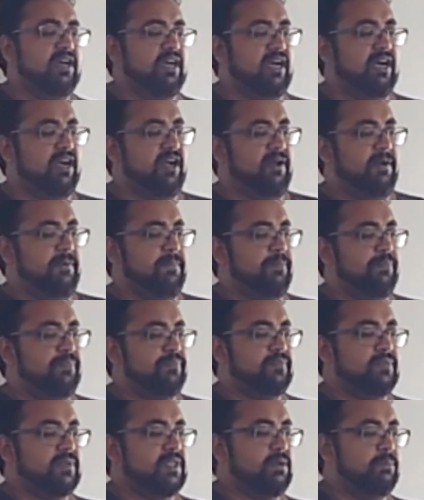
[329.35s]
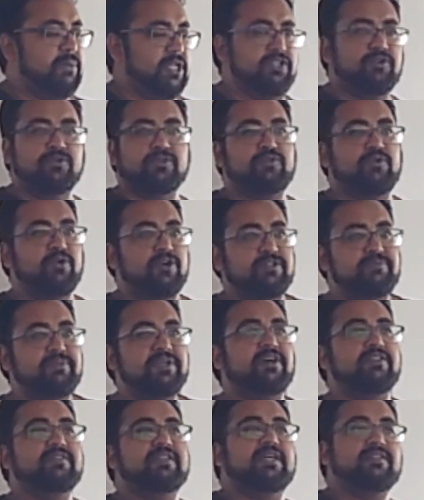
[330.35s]
But don't quote
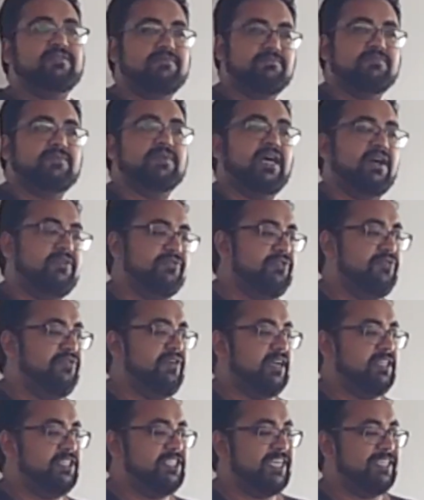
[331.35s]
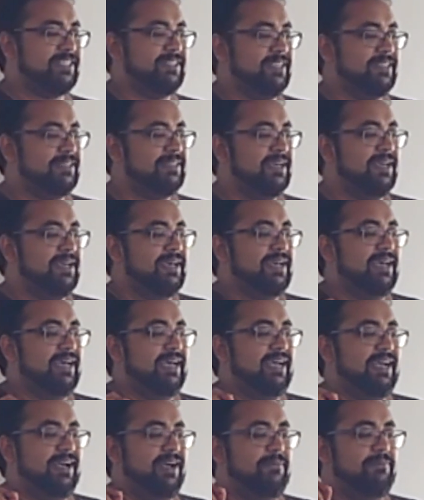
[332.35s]
me on that, I have to fact check
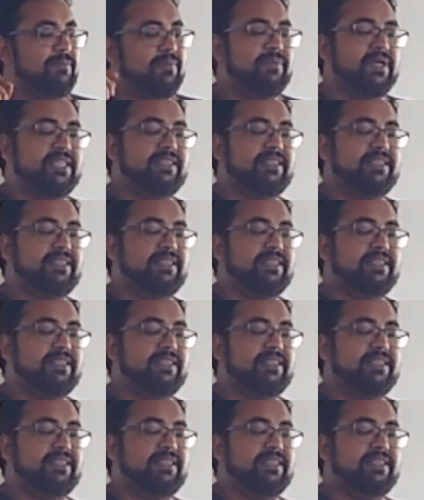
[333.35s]
it.